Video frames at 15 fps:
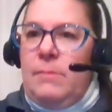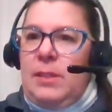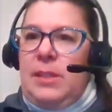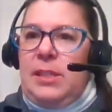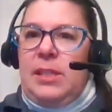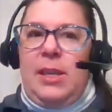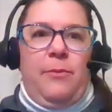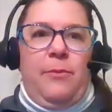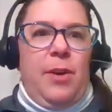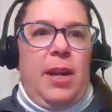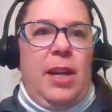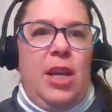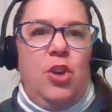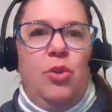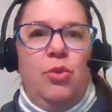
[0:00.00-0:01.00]
Let's skim for
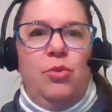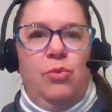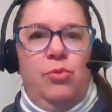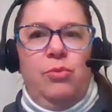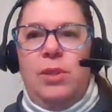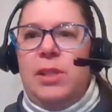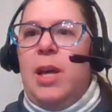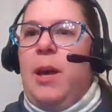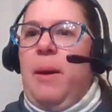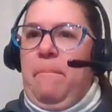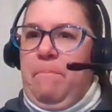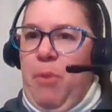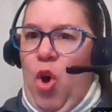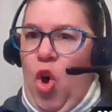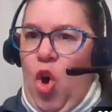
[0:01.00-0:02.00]
any who's.
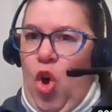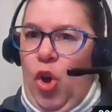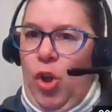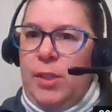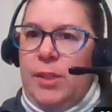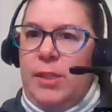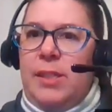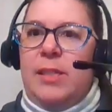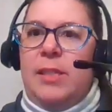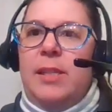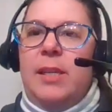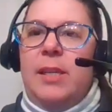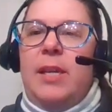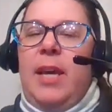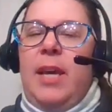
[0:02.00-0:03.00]
Pause
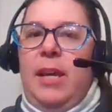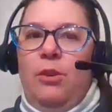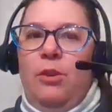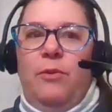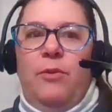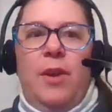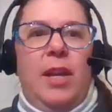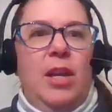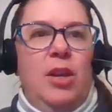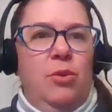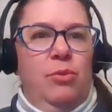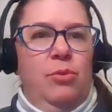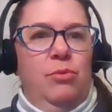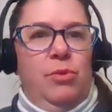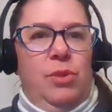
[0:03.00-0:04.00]
and look for any
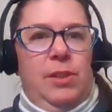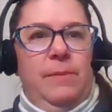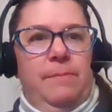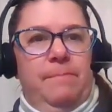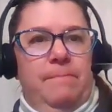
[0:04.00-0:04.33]
who's.